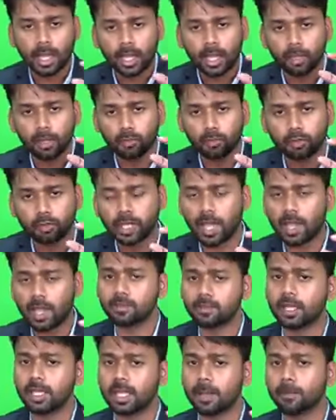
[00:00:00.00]
If you take
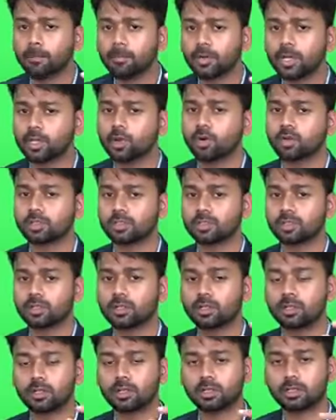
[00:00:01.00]
the embryo's
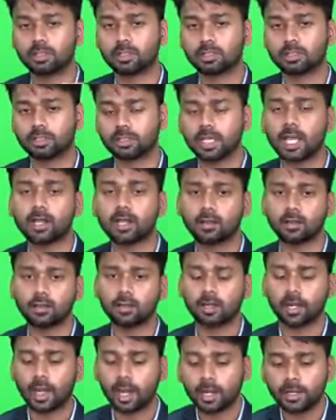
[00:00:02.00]
cell
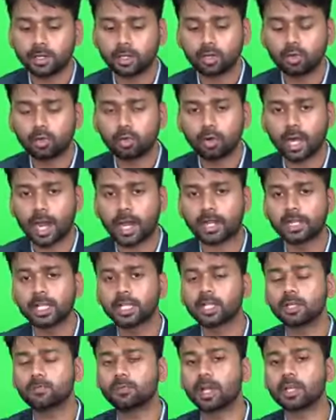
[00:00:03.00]
and you
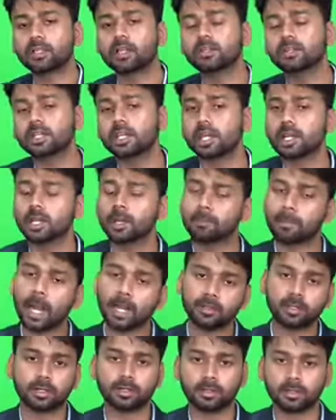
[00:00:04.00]
identify the DNA
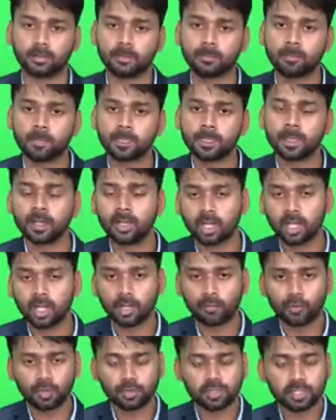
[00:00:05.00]
pattern,
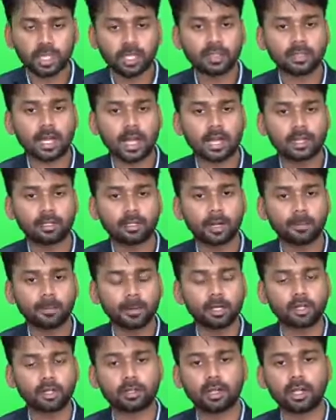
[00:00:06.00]
If you see that a
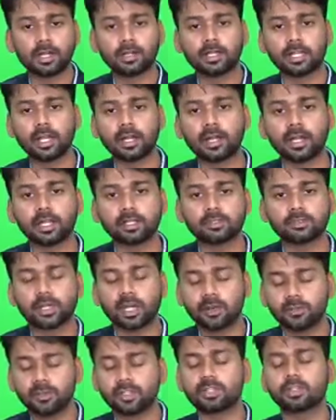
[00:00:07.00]
particular DNA is
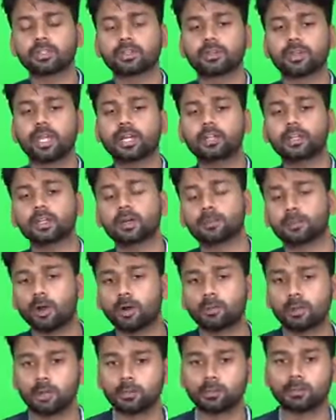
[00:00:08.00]
there which is creating a
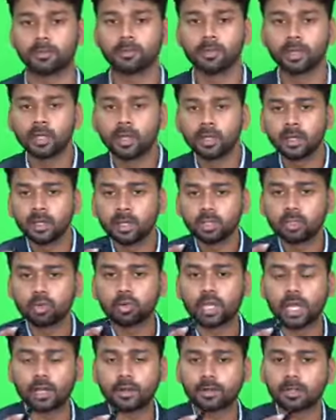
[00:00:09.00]
problem, you
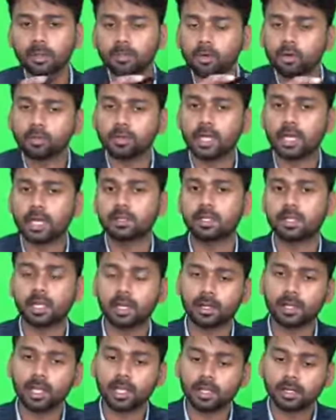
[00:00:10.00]
can remove that
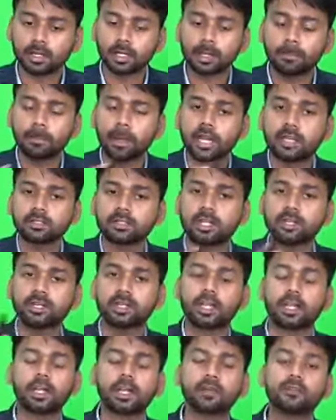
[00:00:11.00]
DNA, replace the
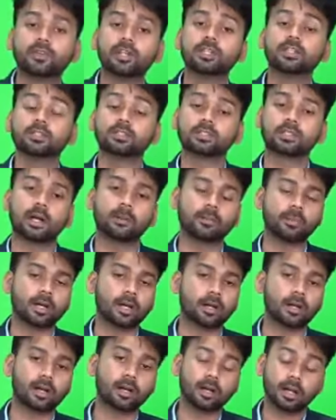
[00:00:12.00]
DNA with some
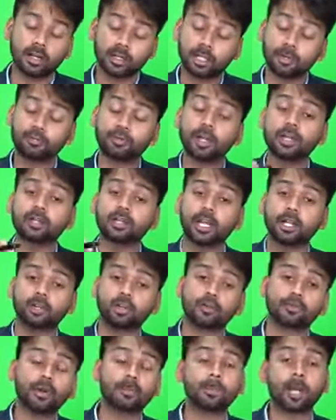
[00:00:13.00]
a different kind
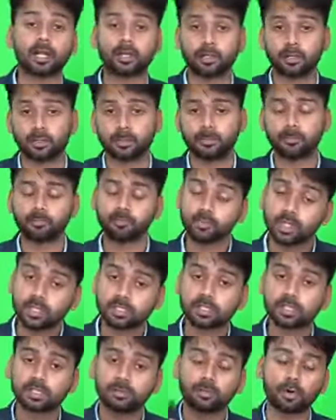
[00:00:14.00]
of a pattern.
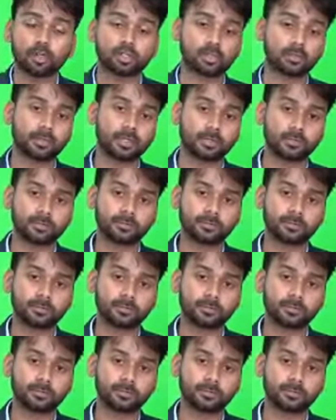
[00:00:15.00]
This is possible.